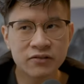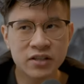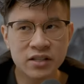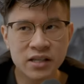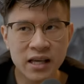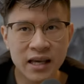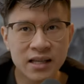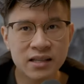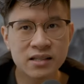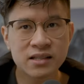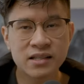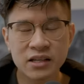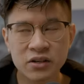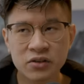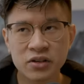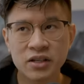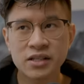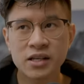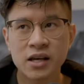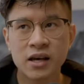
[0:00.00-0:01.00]
If it's hit
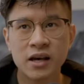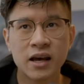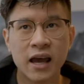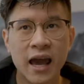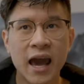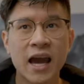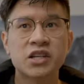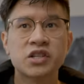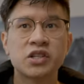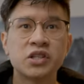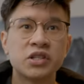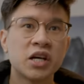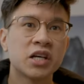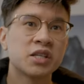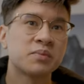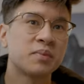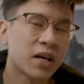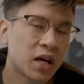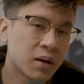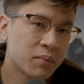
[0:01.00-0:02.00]
series actually
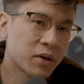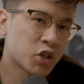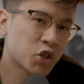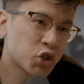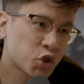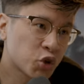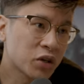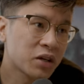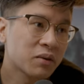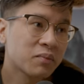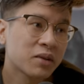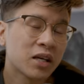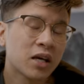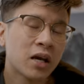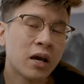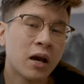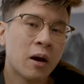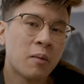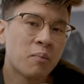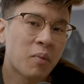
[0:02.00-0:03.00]
does become extremely
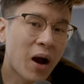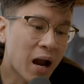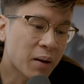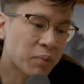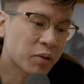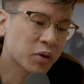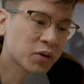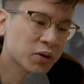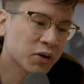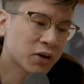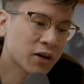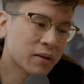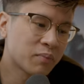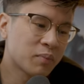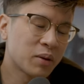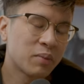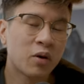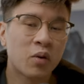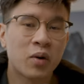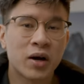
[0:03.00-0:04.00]
popular and
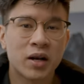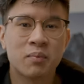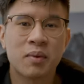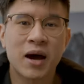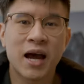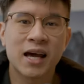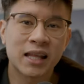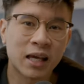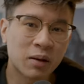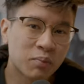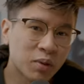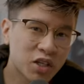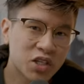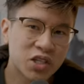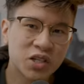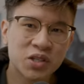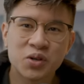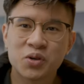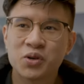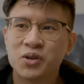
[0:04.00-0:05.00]
people want to buy like
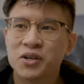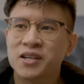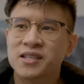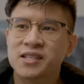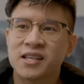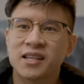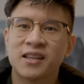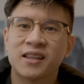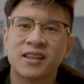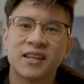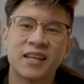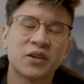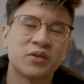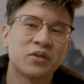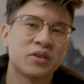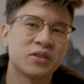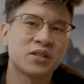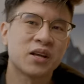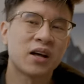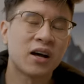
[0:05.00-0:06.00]
plushie toys and you know
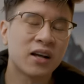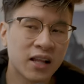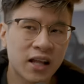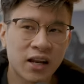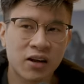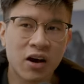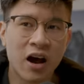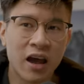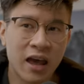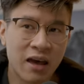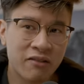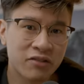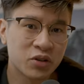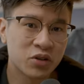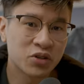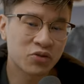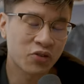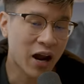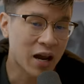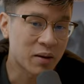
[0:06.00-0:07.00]
there's a lot of uh,
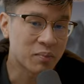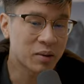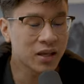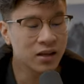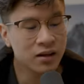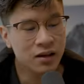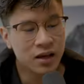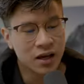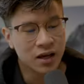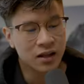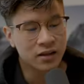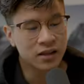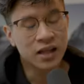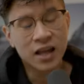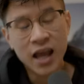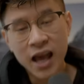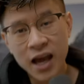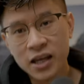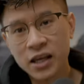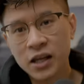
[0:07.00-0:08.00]
avenues for IP, then
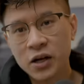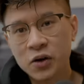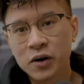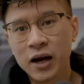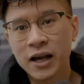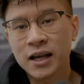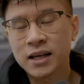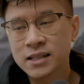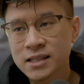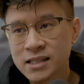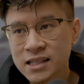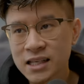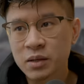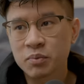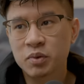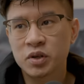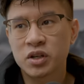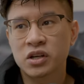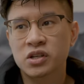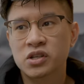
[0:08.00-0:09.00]
yeah, you know, I can see
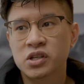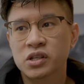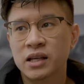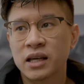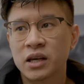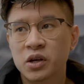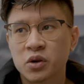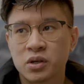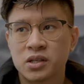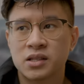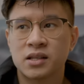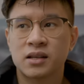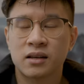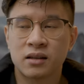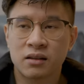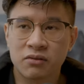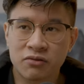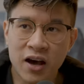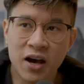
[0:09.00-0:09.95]
it potentially increasing the